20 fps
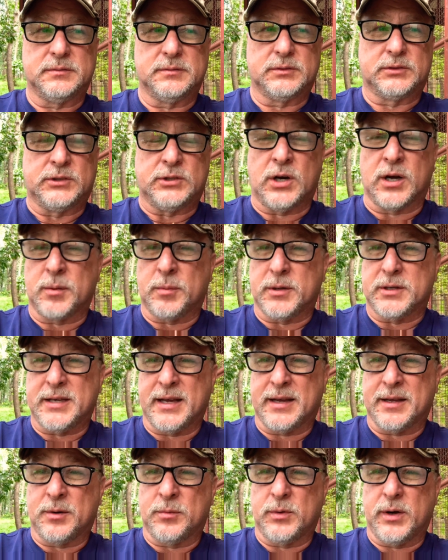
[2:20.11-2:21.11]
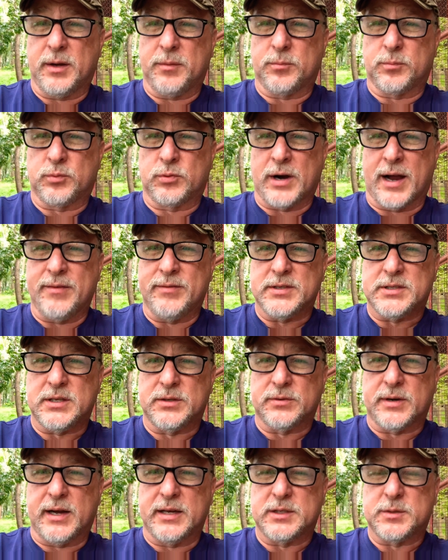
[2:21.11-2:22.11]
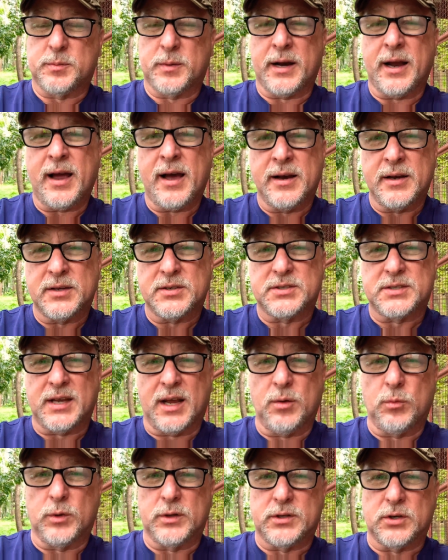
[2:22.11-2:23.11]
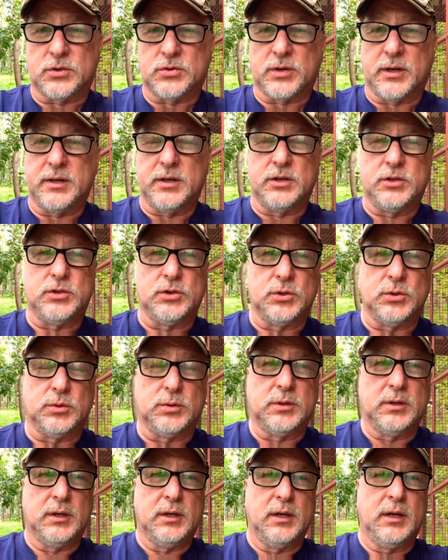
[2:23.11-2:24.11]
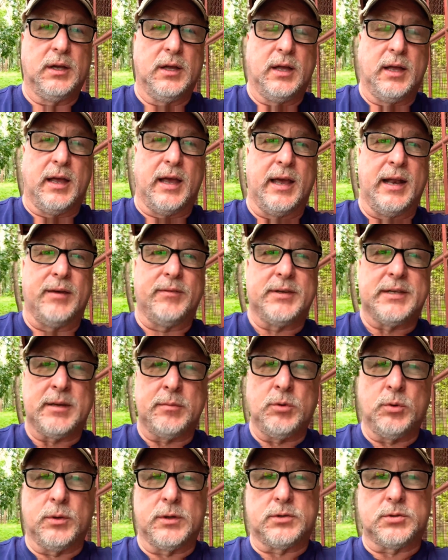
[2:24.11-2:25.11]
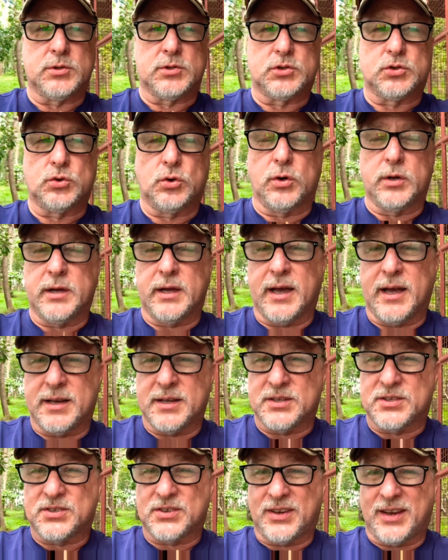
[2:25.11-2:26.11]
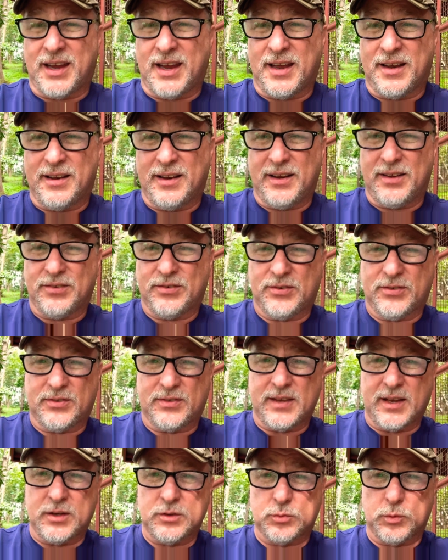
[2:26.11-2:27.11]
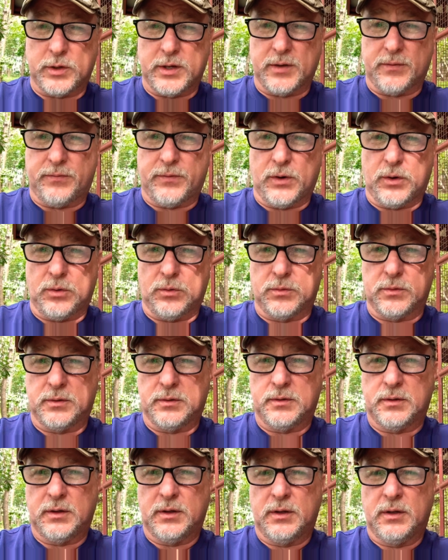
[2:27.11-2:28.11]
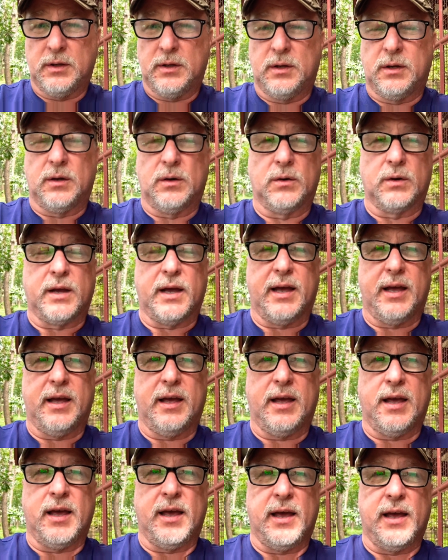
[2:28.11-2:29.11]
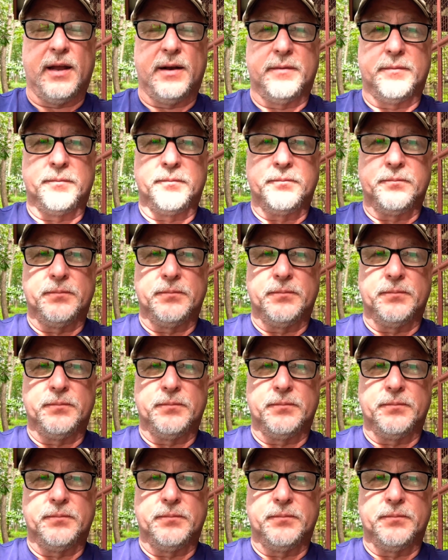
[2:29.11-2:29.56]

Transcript: talk about taking away privacy rights. But I understand what they're trying to do. And every time you went to a store, you had to scan these things with your phone, okay? And